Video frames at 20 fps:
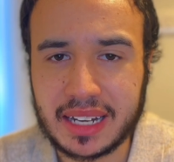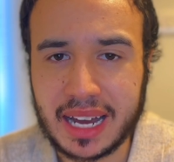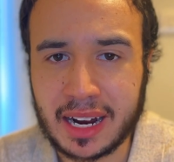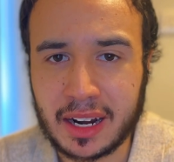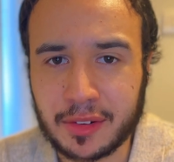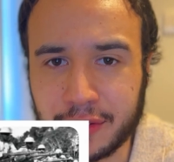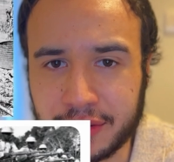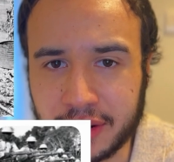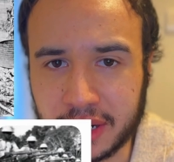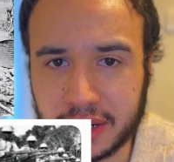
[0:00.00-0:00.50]

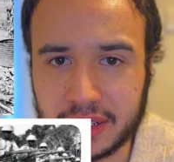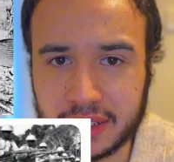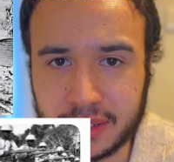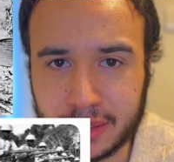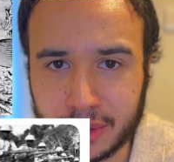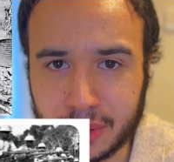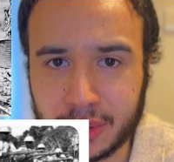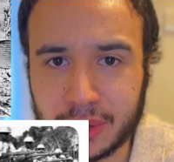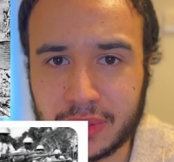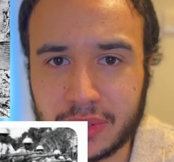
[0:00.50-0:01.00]

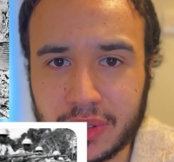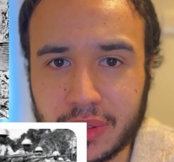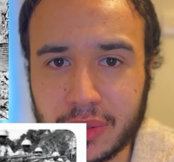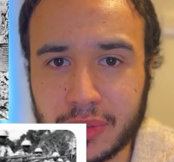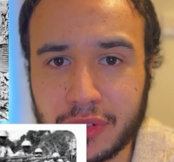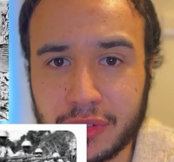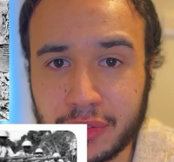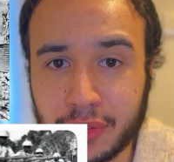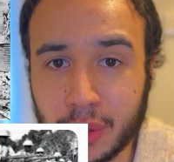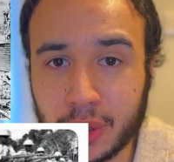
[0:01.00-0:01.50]
Africans also
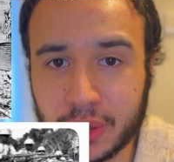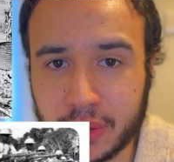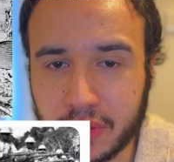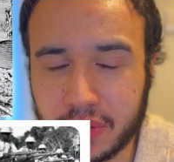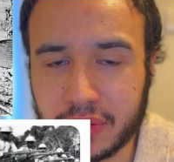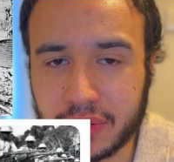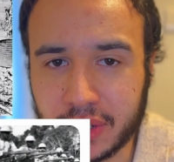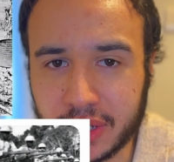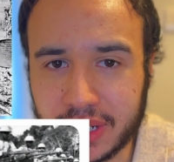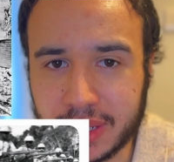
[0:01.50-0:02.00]
fought
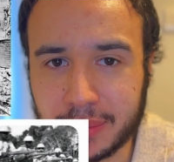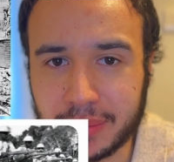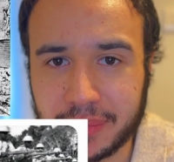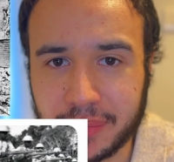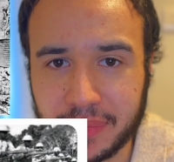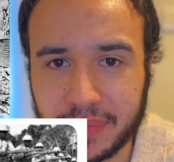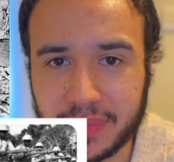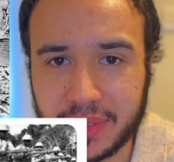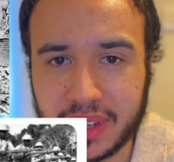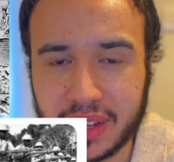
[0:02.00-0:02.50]
for them.
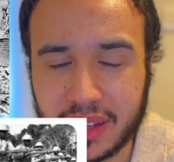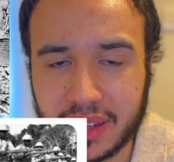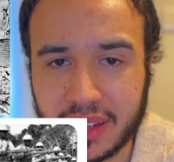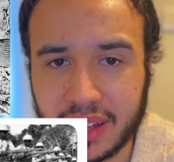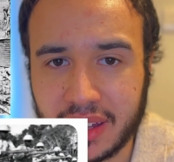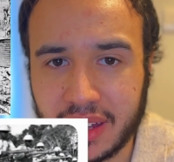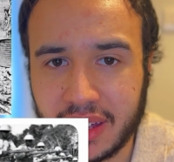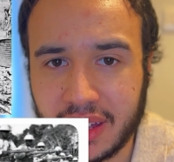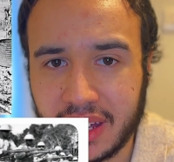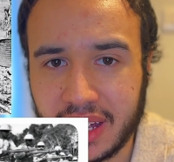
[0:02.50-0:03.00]

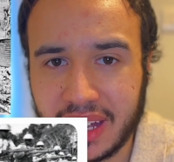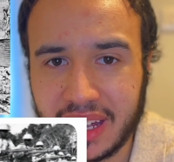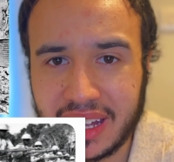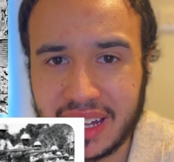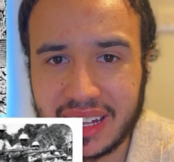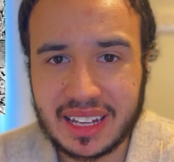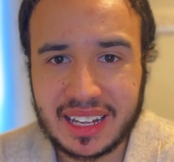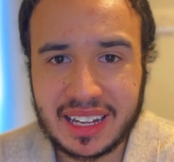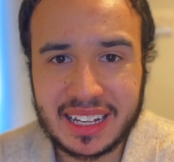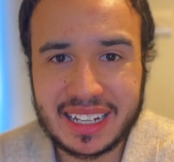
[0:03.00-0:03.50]

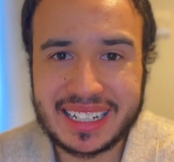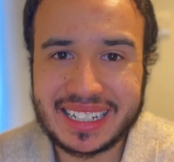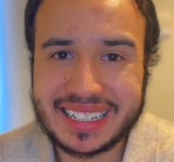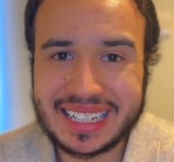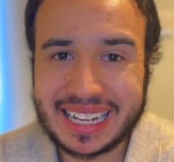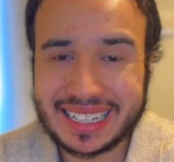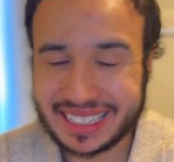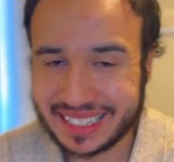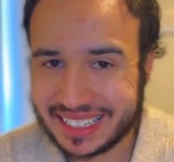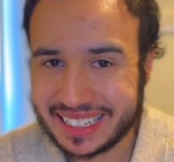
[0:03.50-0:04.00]

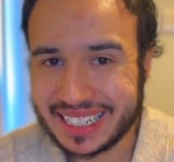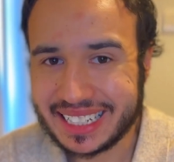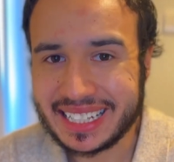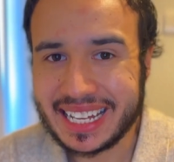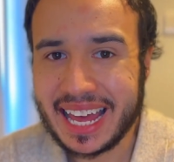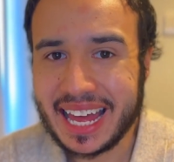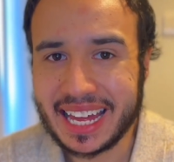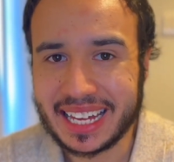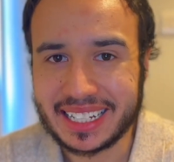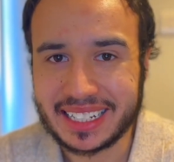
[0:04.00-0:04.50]
Yet
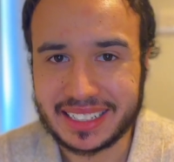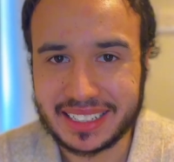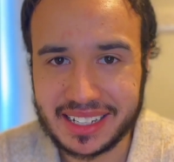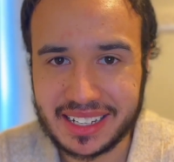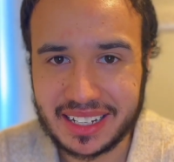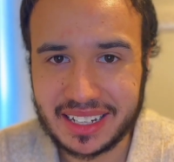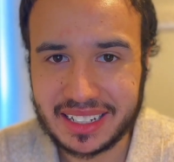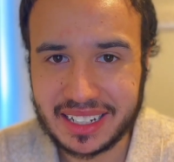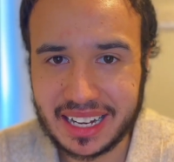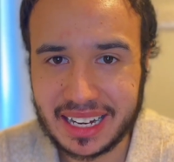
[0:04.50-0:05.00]
today,
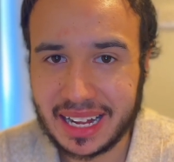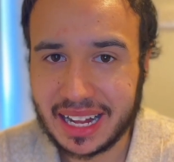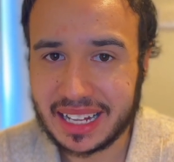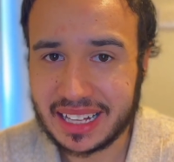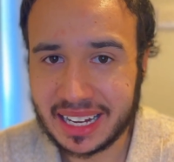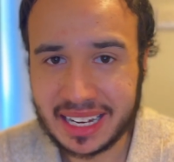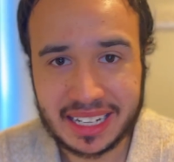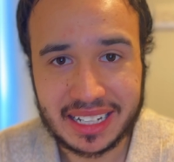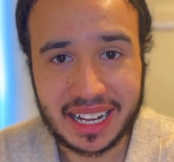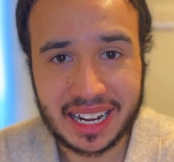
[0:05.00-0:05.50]

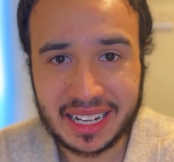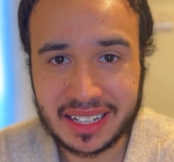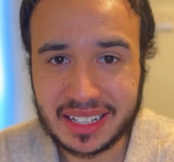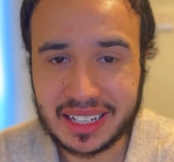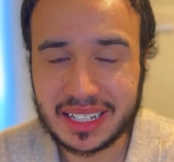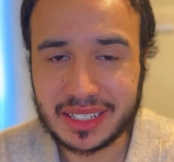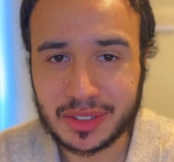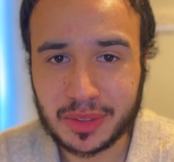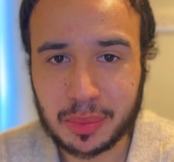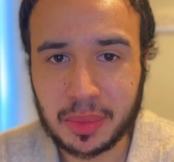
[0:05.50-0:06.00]
and
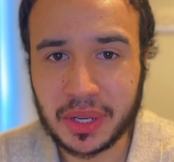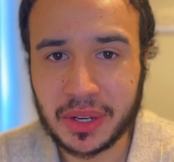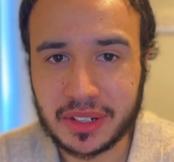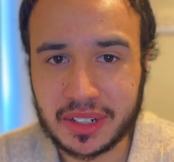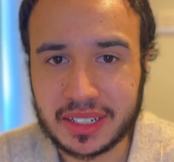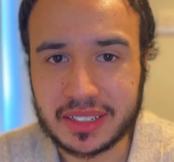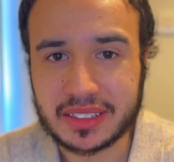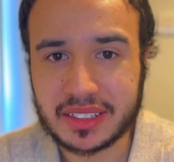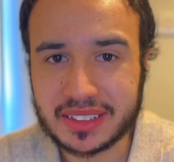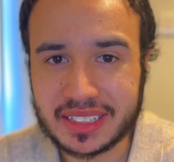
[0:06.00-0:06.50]
let's be
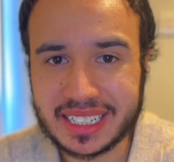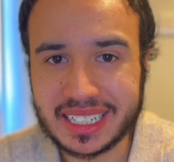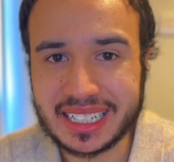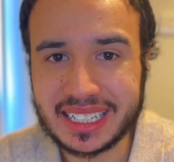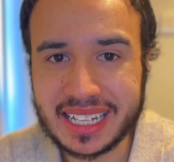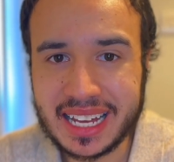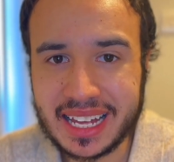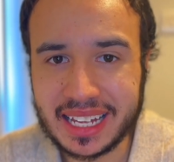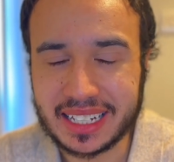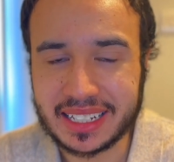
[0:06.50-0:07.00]
honest,
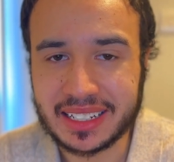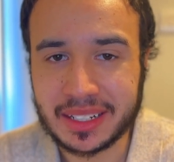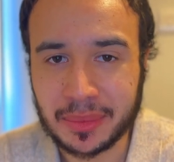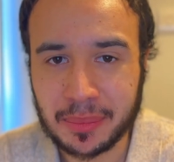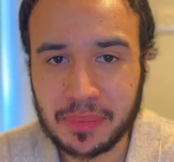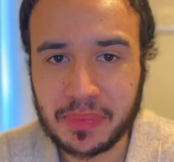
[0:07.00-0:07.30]
today,